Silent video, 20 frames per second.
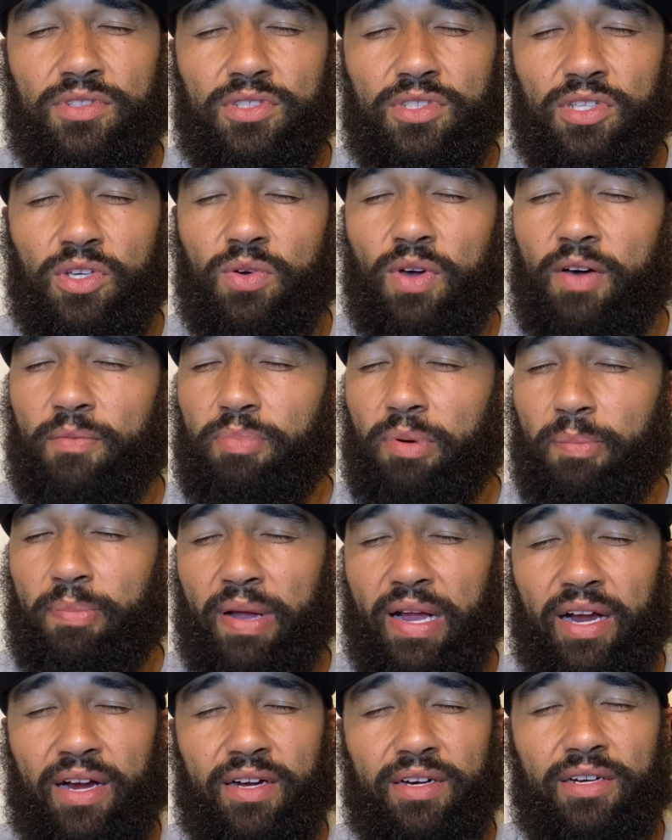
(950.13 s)
you have
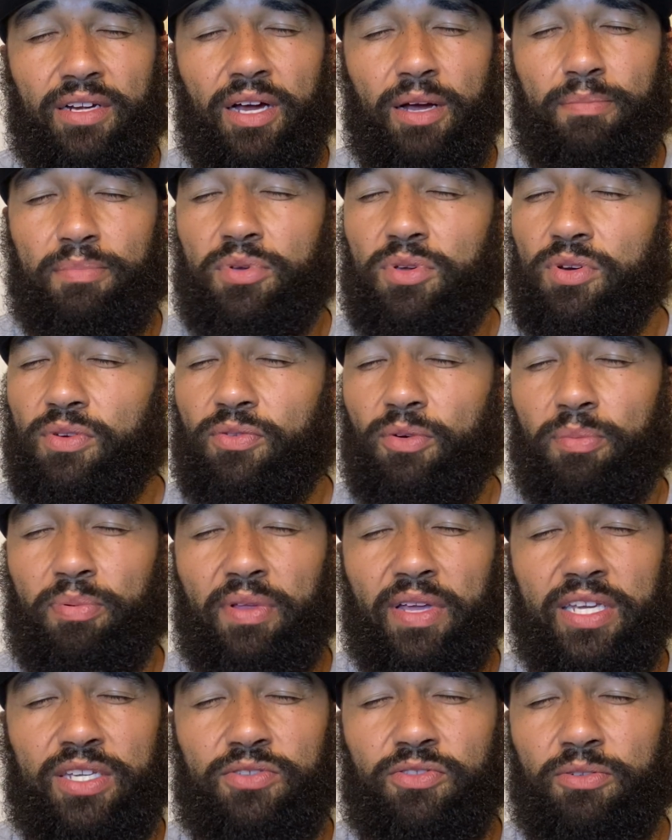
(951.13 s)
prepared a beautiful
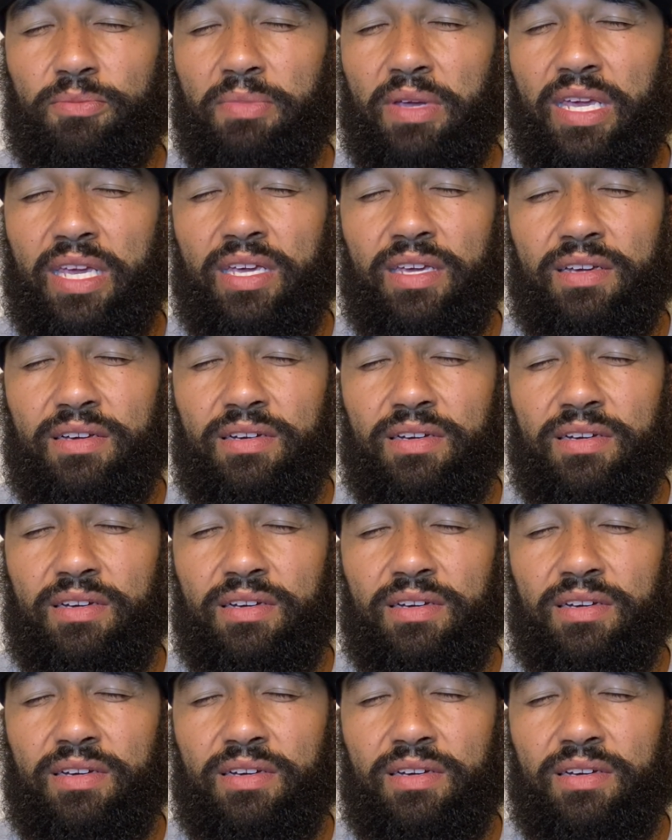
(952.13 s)
place for me.